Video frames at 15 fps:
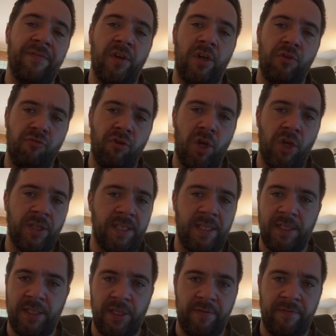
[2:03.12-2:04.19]
and run
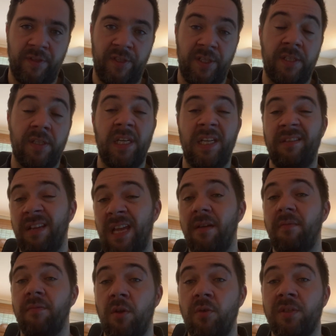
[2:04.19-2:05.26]
IT services, and
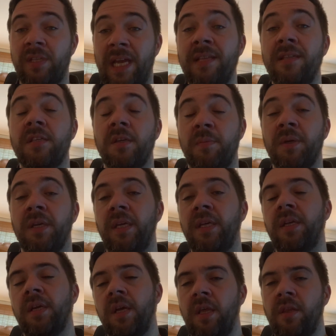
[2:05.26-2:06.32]
yet those tend to
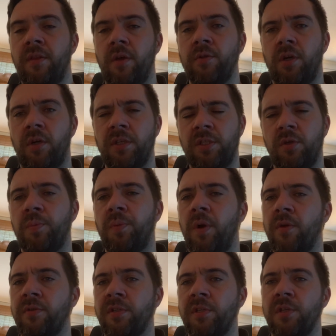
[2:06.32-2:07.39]
be those ITIL
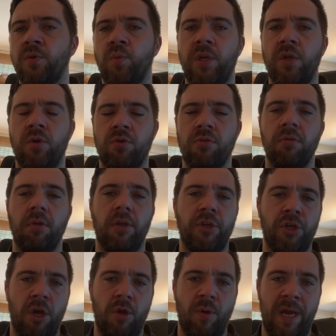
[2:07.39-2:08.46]
processes we all
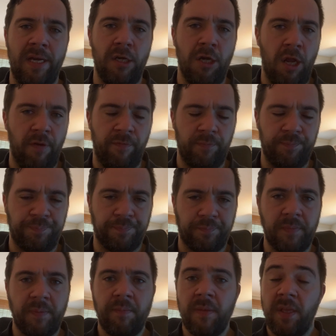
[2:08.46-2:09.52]
know and love.
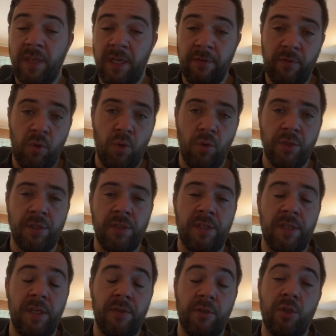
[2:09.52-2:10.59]
Then, of course, there's
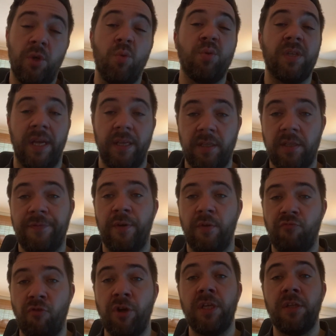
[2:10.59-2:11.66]
the tool sets for
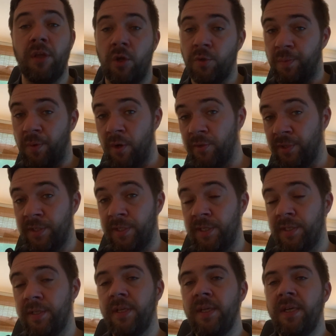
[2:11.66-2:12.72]
running those processes,